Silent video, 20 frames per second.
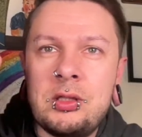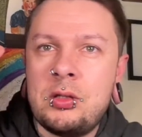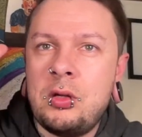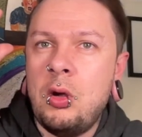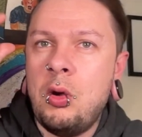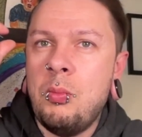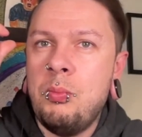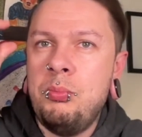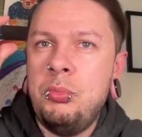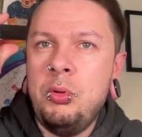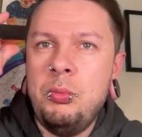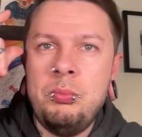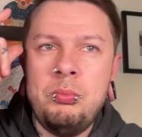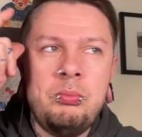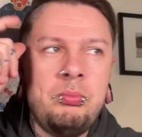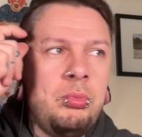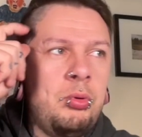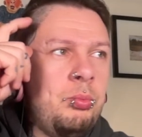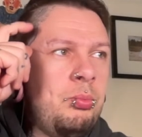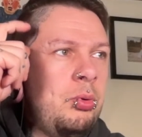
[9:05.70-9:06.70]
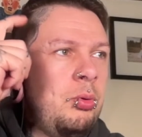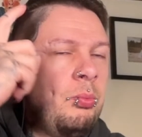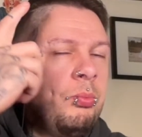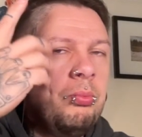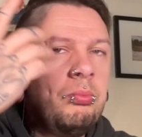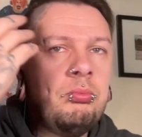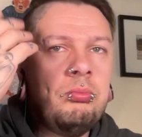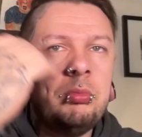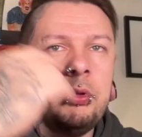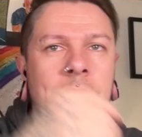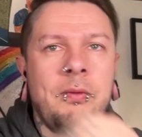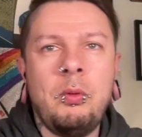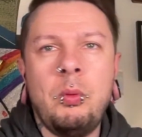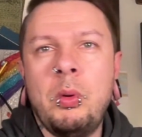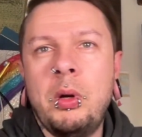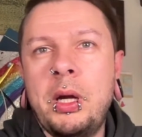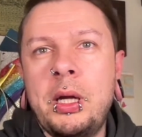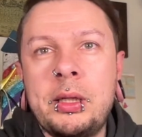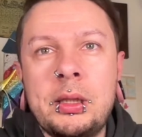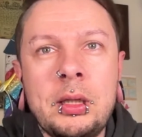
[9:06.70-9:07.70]
go
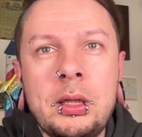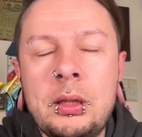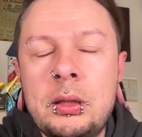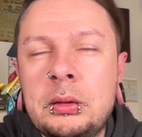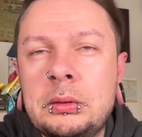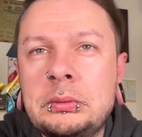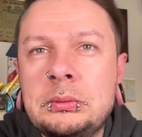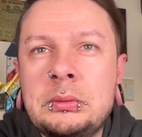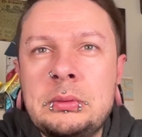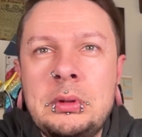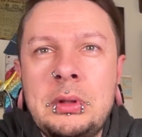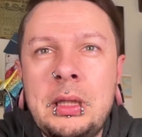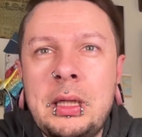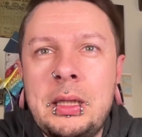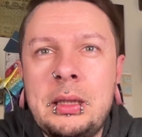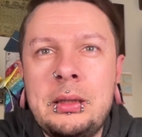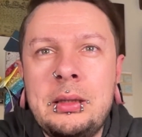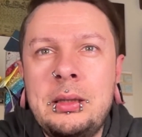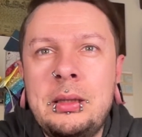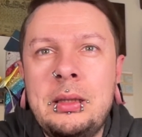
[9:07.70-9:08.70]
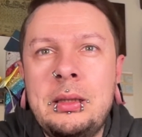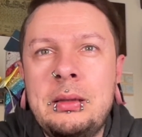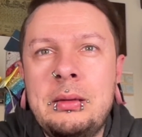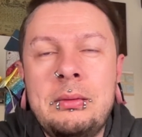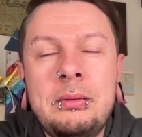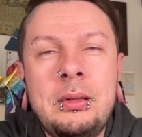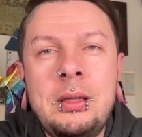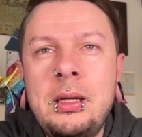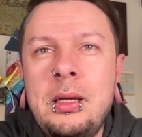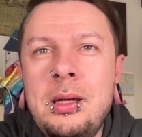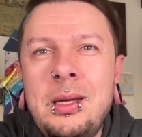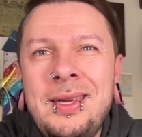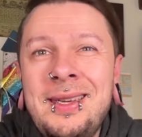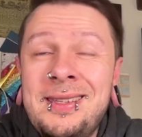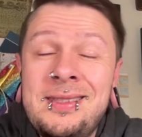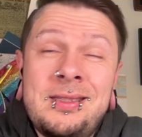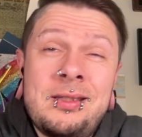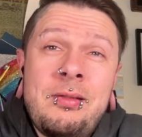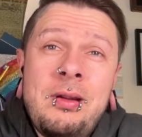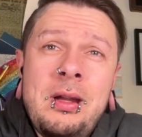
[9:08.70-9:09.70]
everywhere I go, and
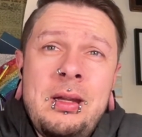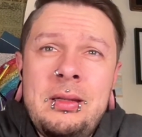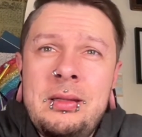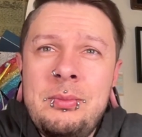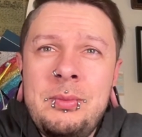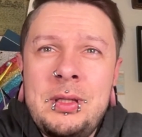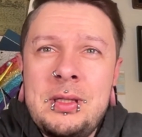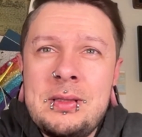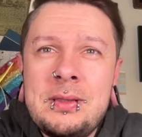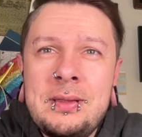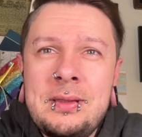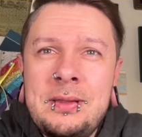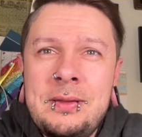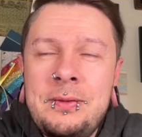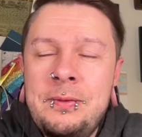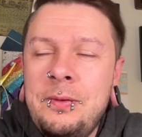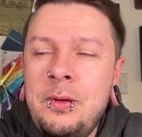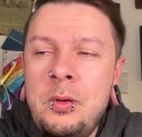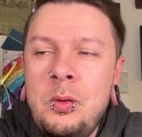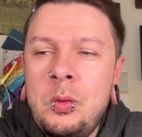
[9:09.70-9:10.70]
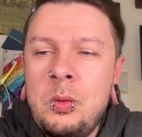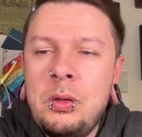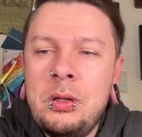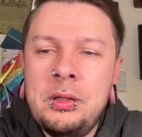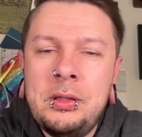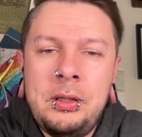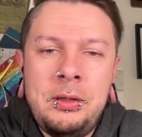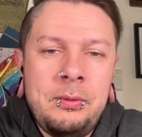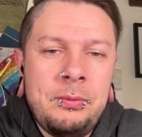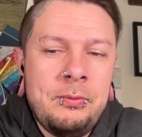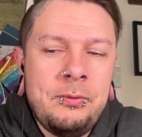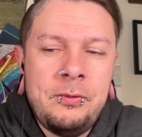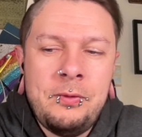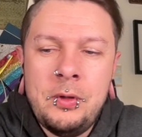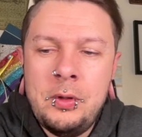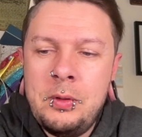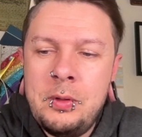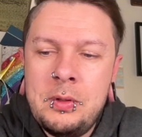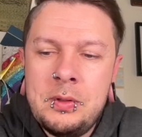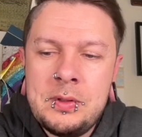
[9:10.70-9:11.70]
it's great. I mean, it's phone quality
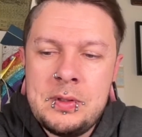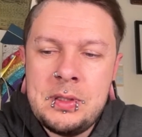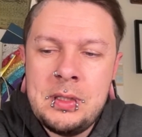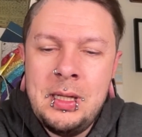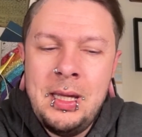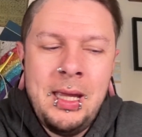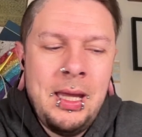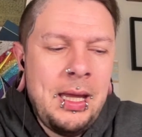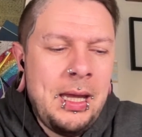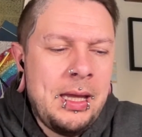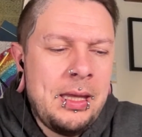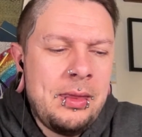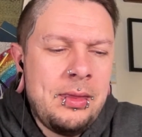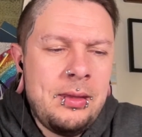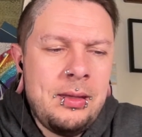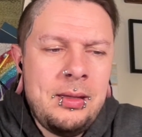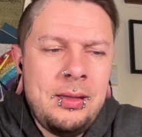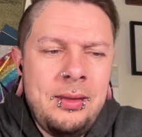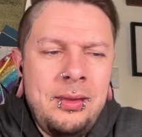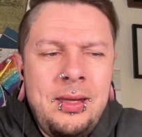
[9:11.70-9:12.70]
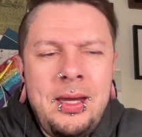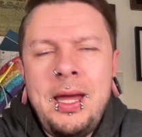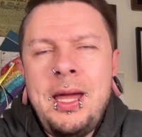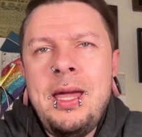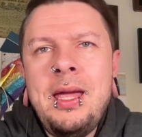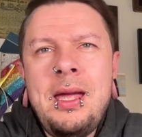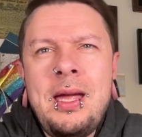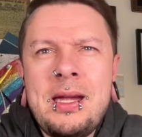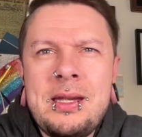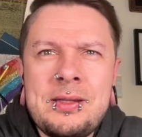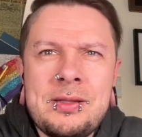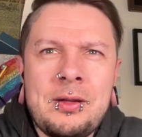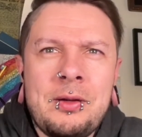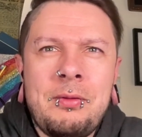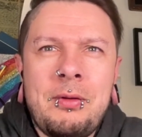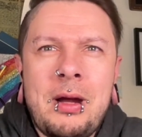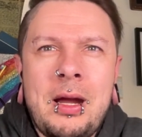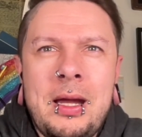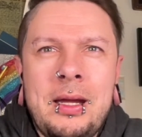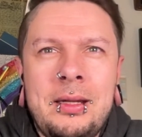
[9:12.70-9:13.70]
photos, and the AI is all
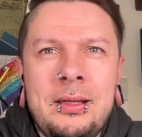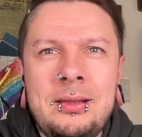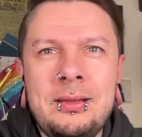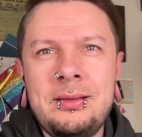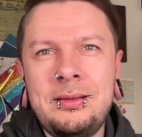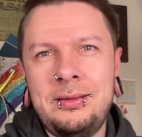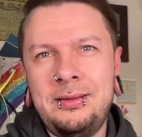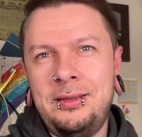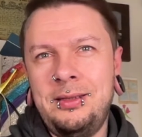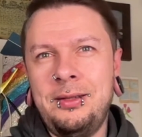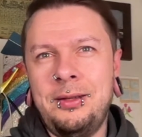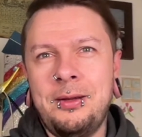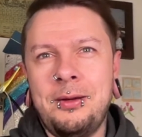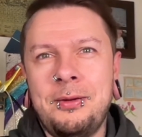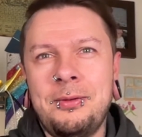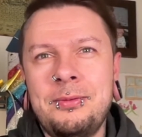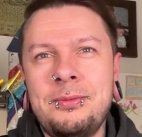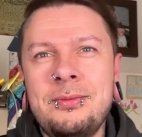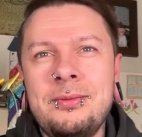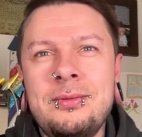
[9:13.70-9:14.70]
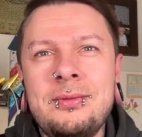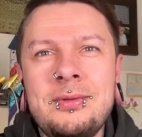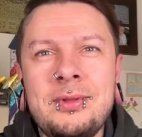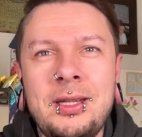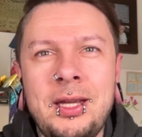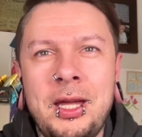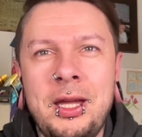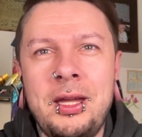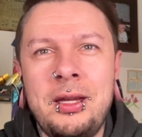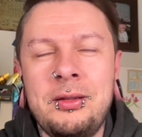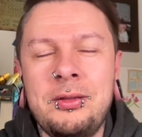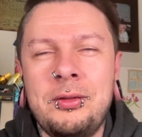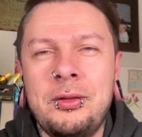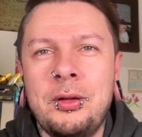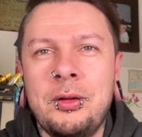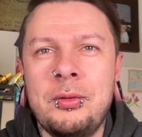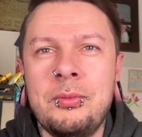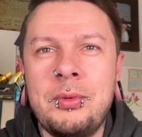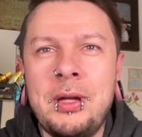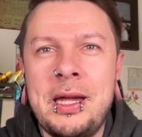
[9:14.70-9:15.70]
right. You know, hey,
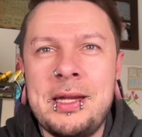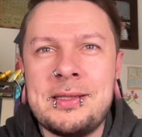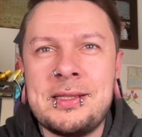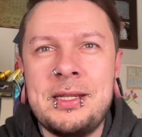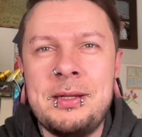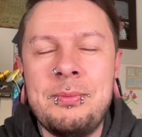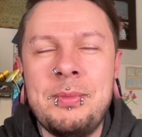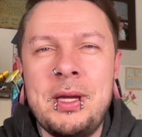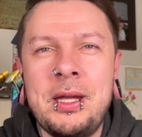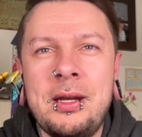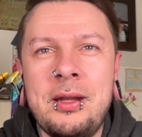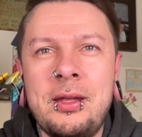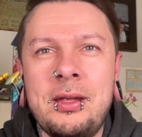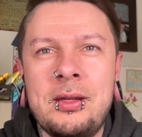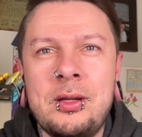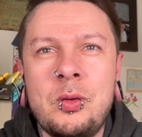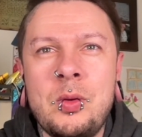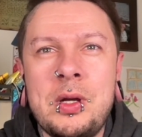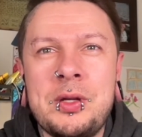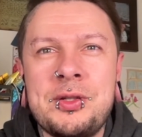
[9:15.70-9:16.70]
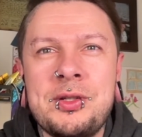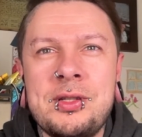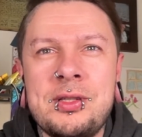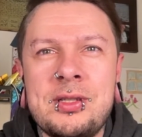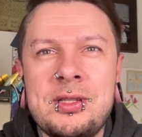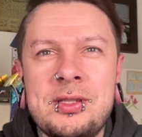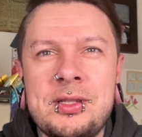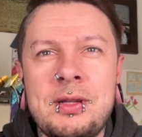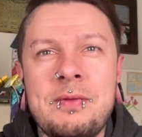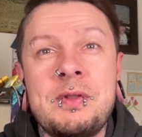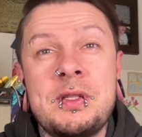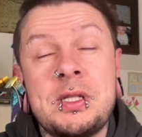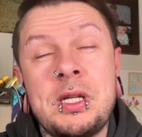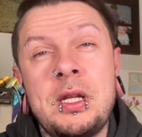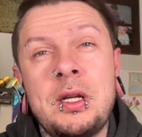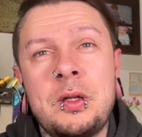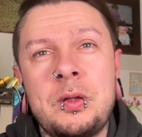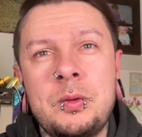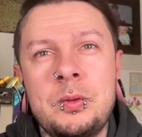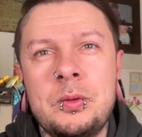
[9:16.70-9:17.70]
asking Meta questions and stuff is kind
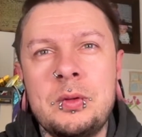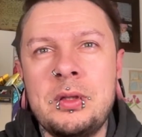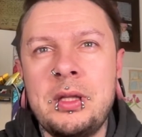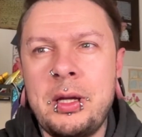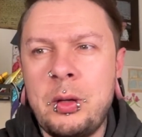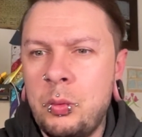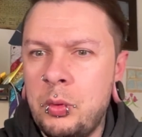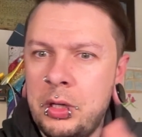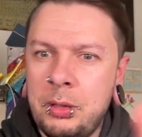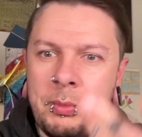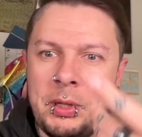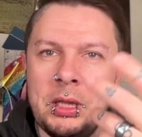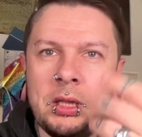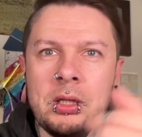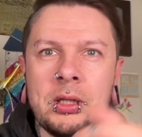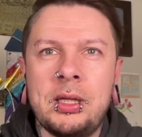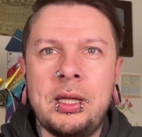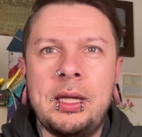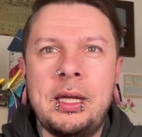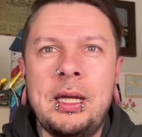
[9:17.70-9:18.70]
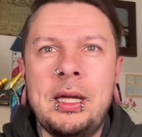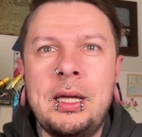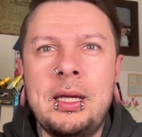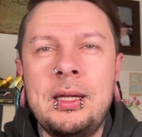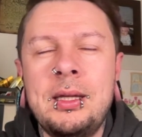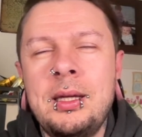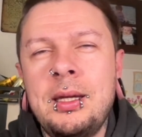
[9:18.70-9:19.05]
of cool. Like, what am I looking at?